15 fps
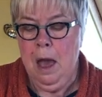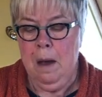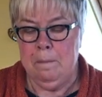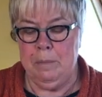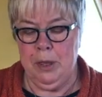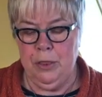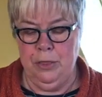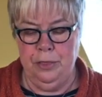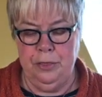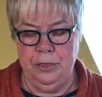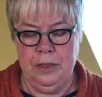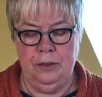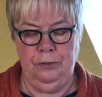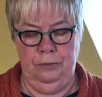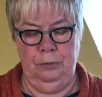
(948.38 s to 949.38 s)
But
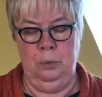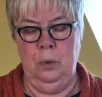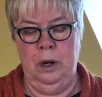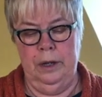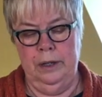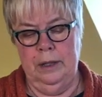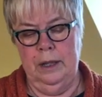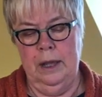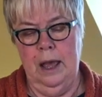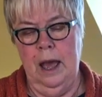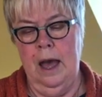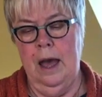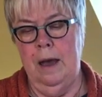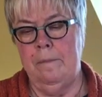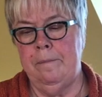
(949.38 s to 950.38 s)
this one,
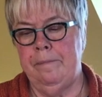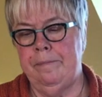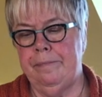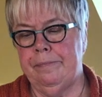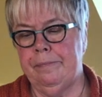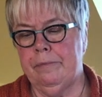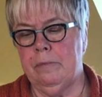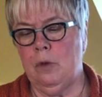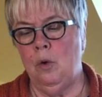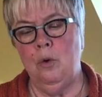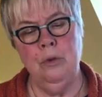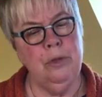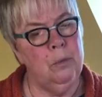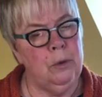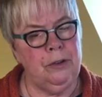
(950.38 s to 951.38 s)

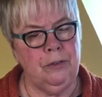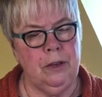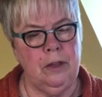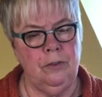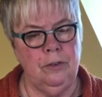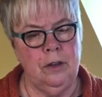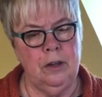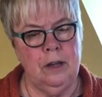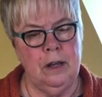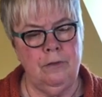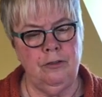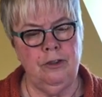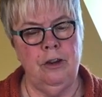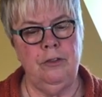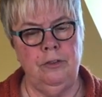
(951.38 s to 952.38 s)
all the whiskies that
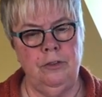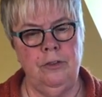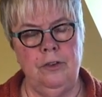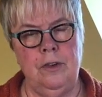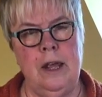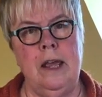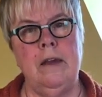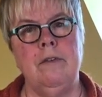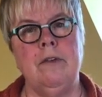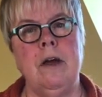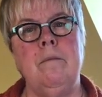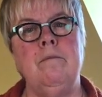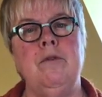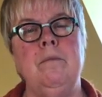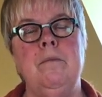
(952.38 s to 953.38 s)
I've chosen today have
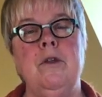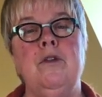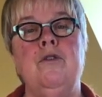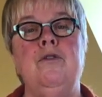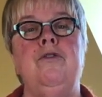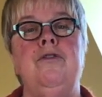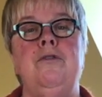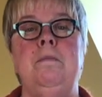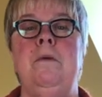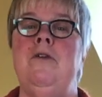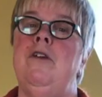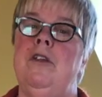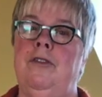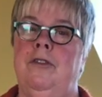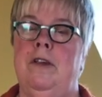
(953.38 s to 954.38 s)
come from the Good
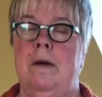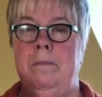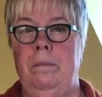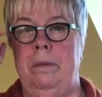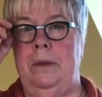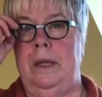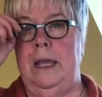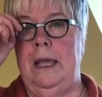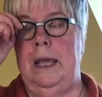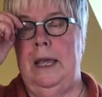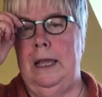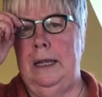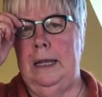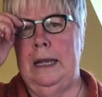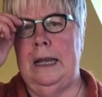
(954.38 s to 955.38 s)
Spirits Company
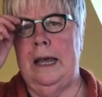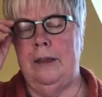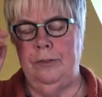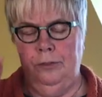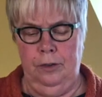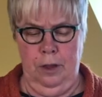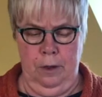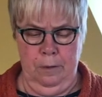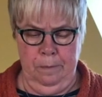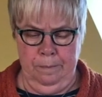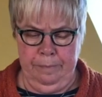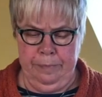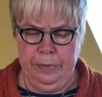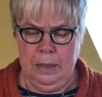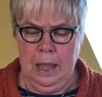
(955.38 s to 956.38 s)
in Glasgow.
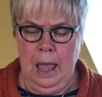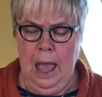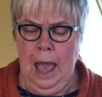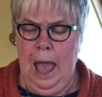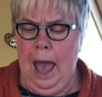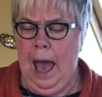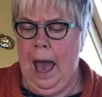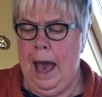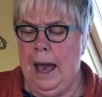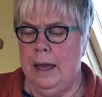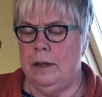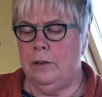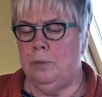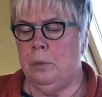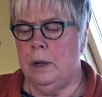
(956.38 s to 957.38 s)

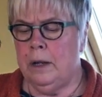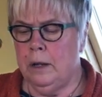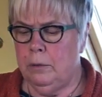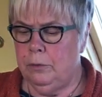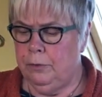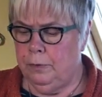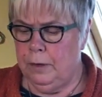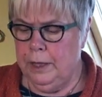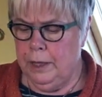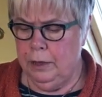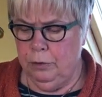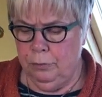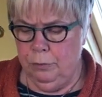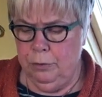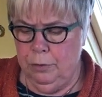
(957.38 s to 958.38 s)
And when I was
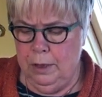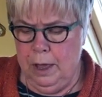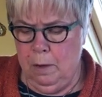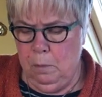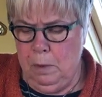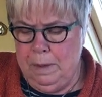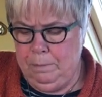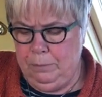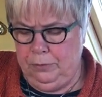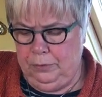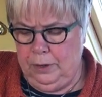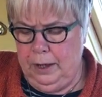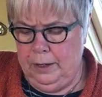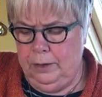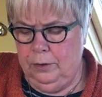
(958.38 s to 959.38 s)
flicking through their
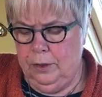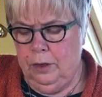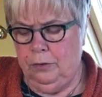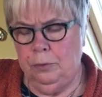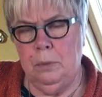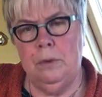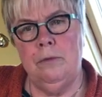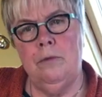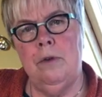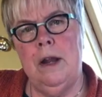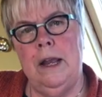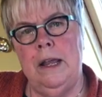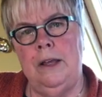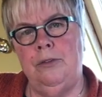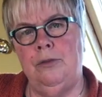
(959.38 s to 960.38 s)
website, this one
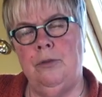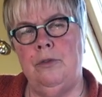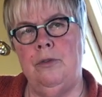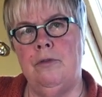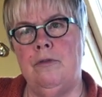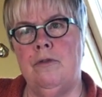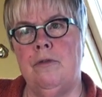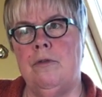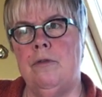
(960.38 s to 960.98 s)
really sort of